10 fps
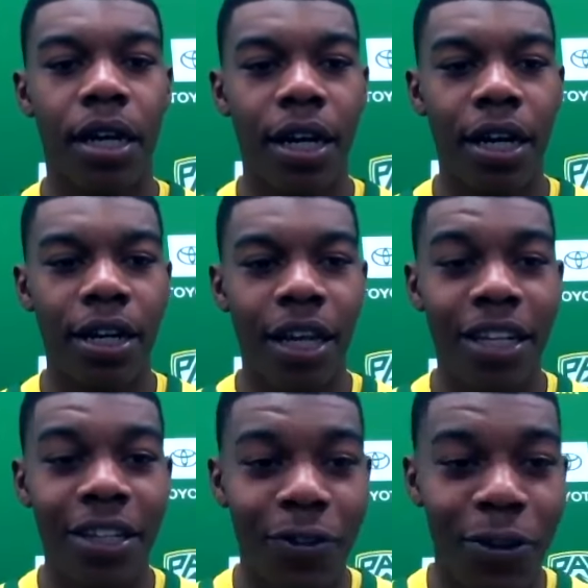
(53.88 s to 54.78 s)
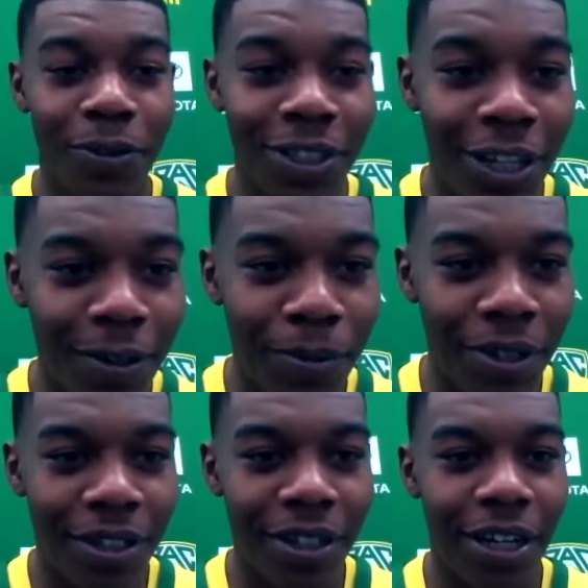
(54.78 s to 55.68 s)
I think the three was luck,
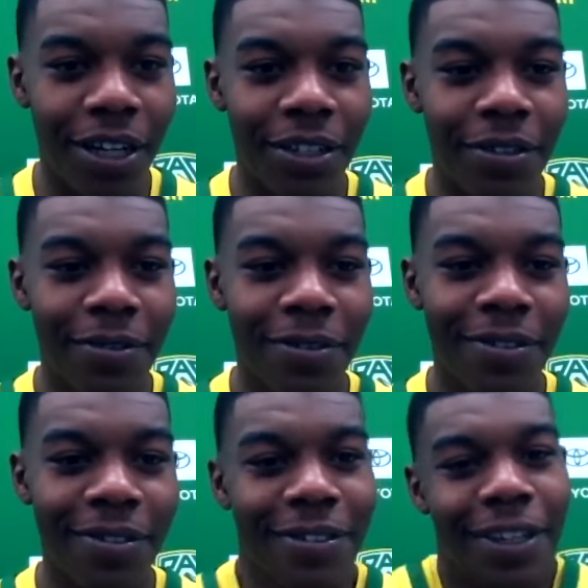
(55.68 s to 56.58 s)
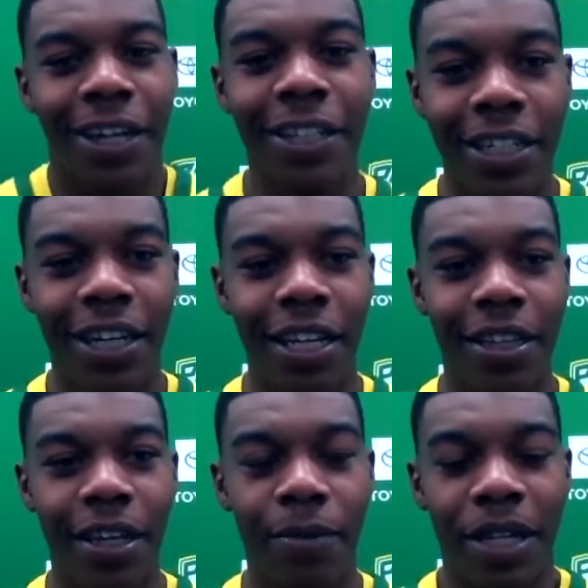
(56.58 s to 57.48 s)
but other than
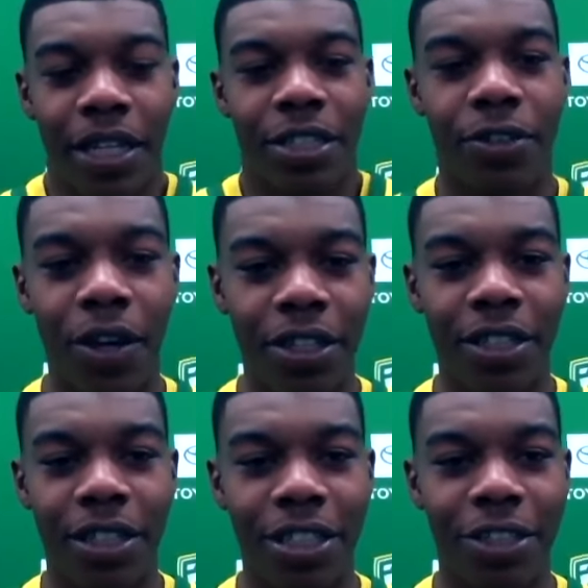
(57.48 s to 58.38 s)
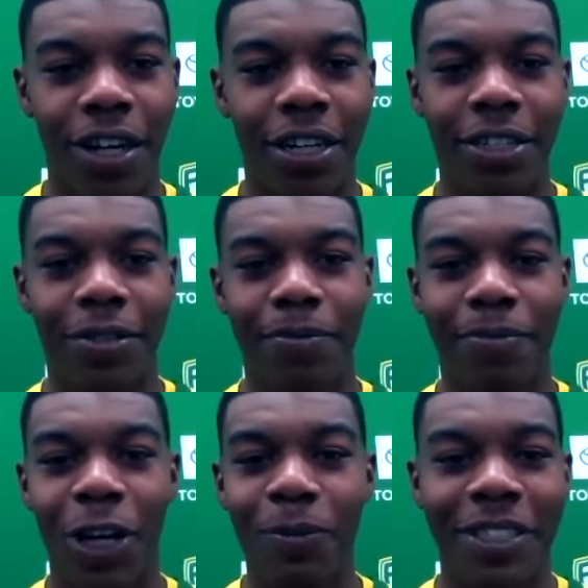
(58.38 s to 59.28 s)
that, I just go out there and just try to
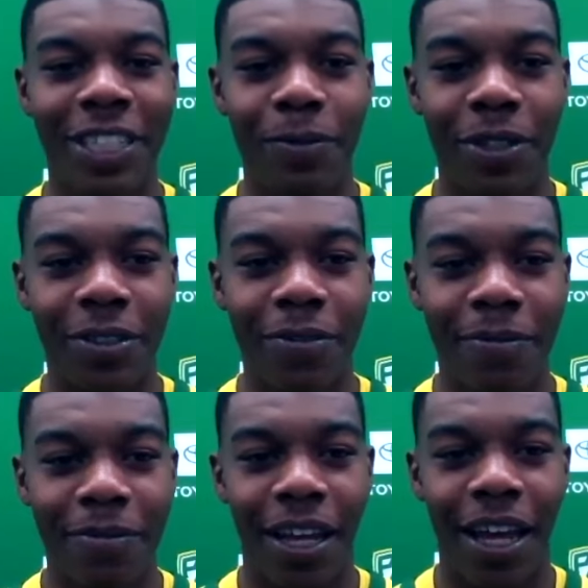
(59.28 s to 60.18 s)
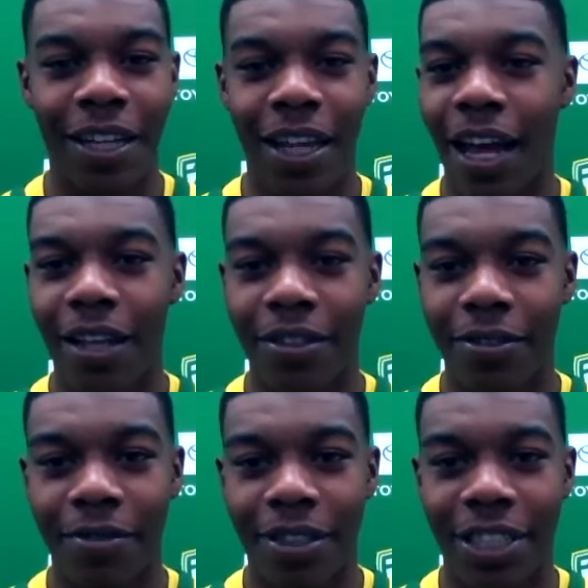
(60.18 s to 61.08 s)
help the team, you know. I got
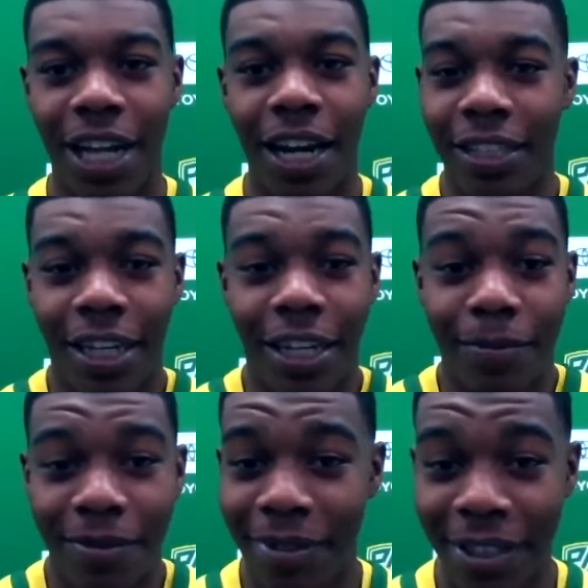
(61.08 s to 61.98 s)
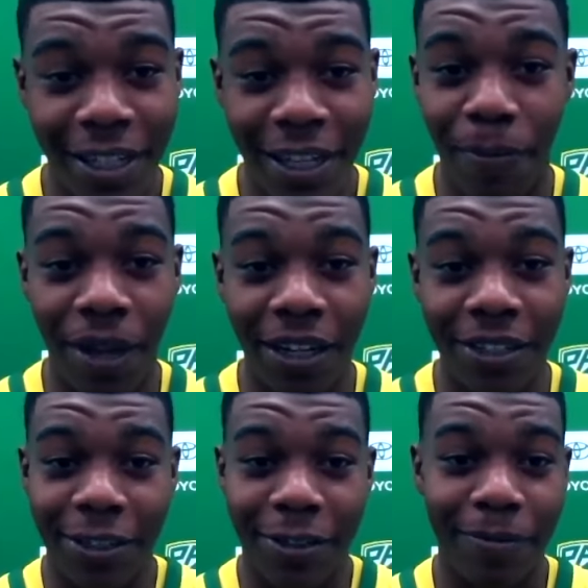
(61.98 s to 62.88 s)
the shot at the time. I made
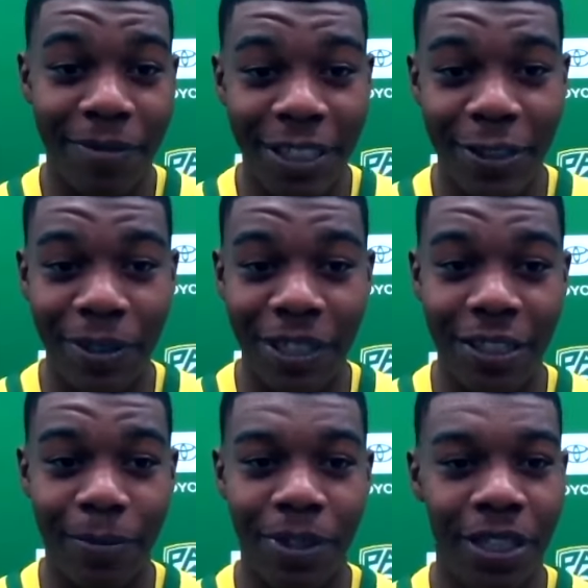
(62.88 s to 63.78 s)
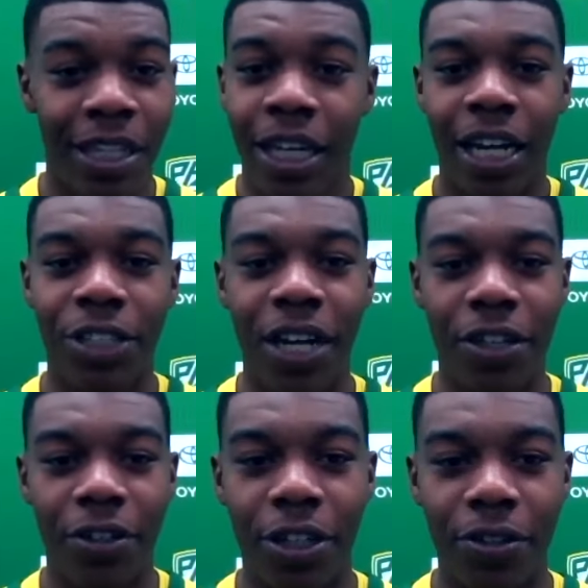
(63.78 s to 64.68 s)
it, so it is what it is. But I just
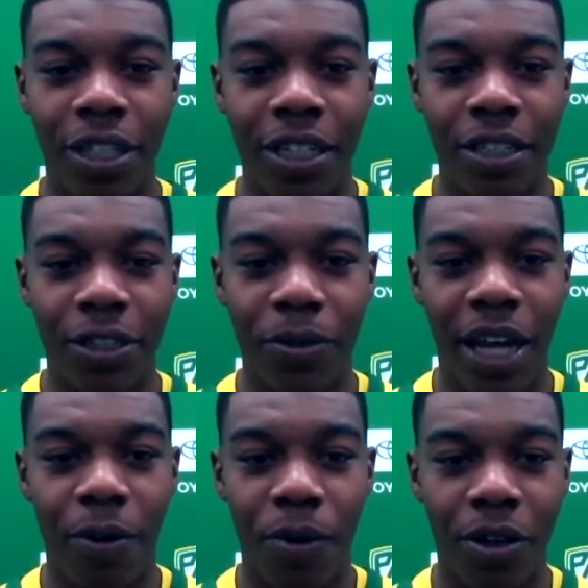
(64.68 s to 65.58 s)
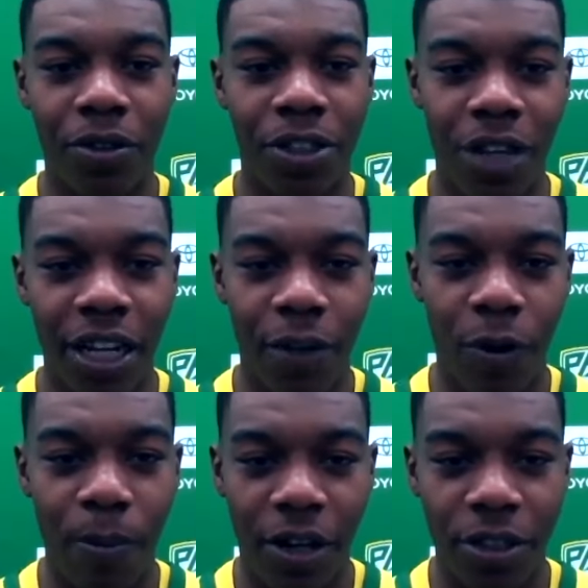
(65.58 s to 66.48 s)
the little things because we got Will. Just trying to get
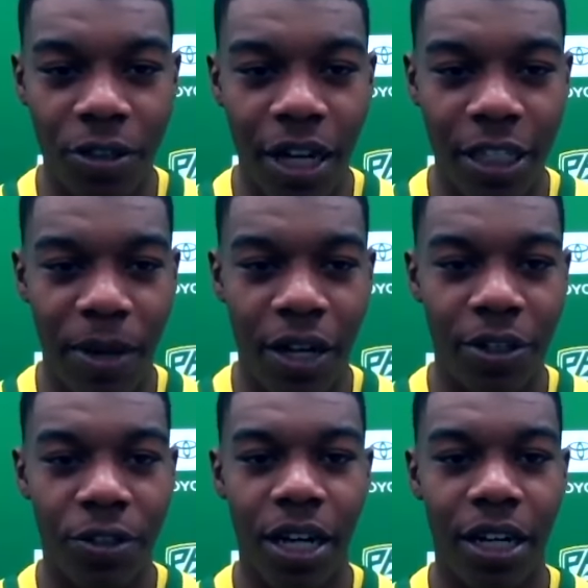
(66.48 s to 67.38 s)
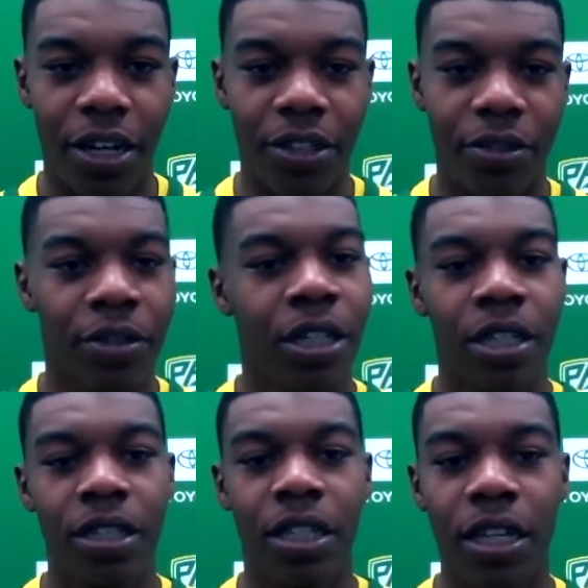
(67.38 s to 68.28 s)
Will back on track. He's back on track now. So
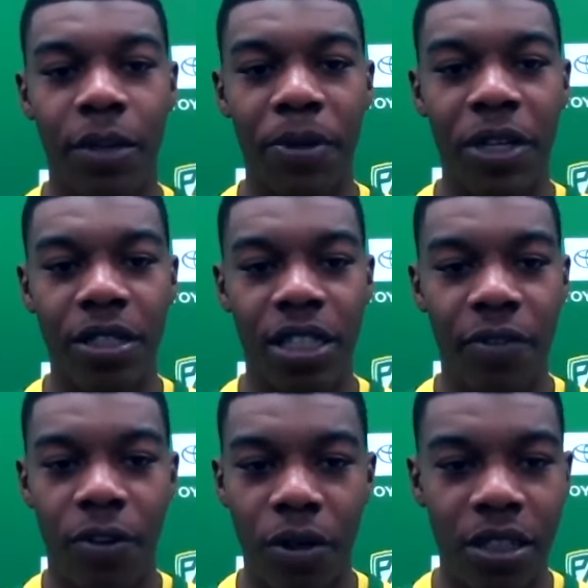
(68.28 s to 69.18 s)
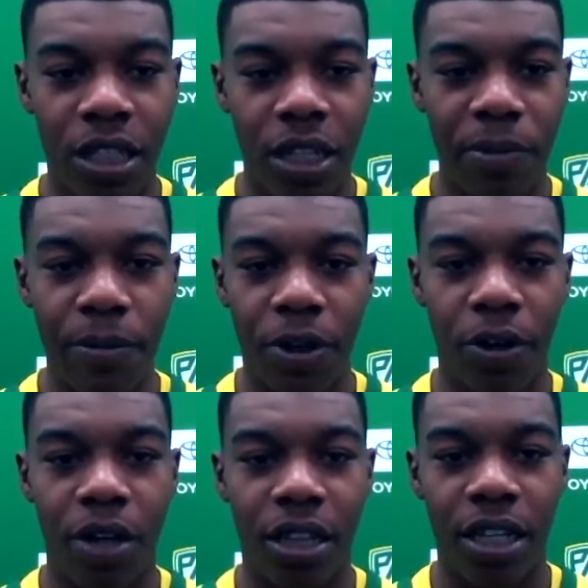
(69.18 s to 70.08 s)
just getting the pieces, even Quincy, getting people
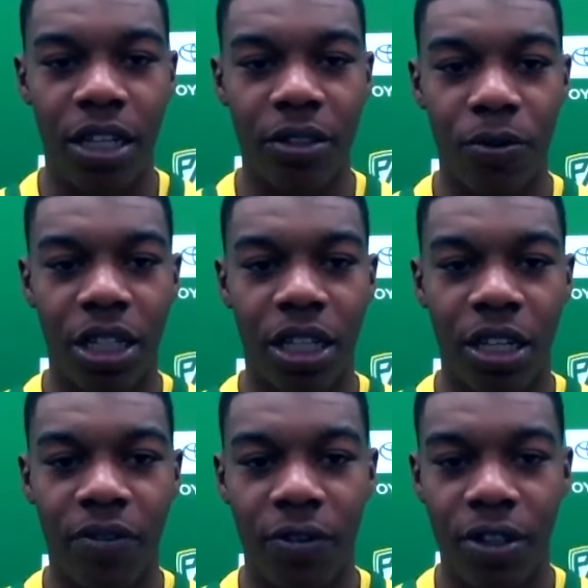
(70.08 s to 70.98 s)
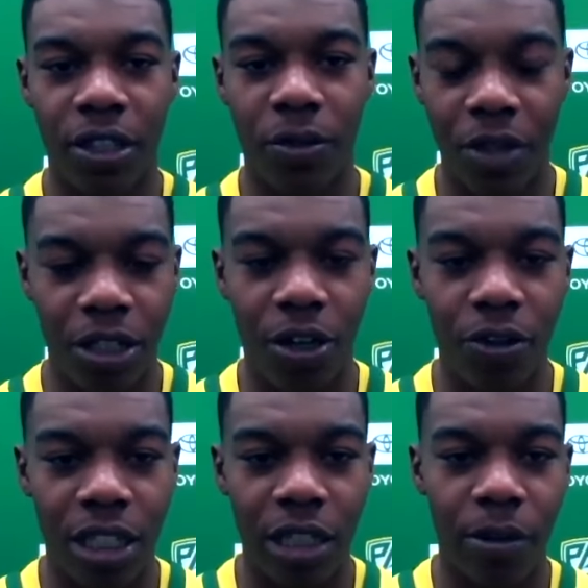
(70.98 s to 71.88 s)
going, I think is really key for us because we need the
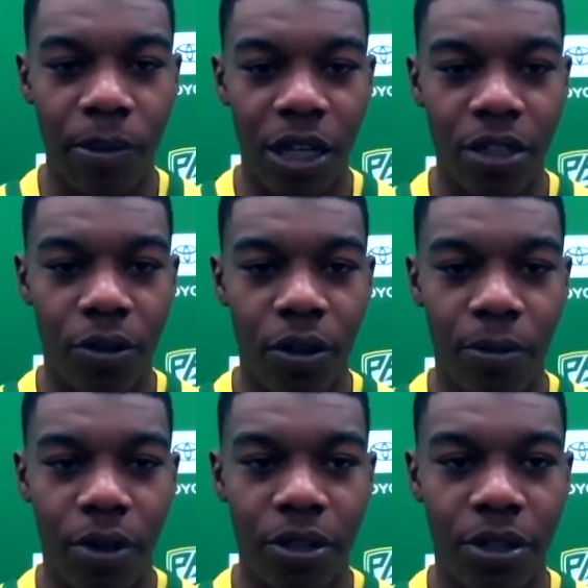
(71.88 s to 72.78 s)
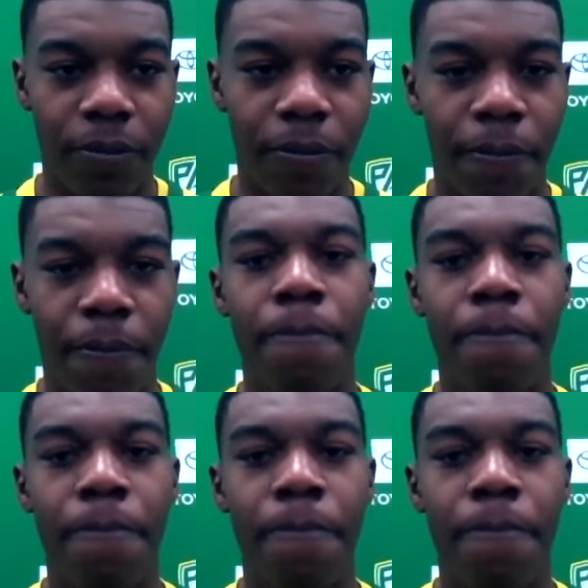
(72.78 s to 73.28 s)
whole team to be able to score the ball. So,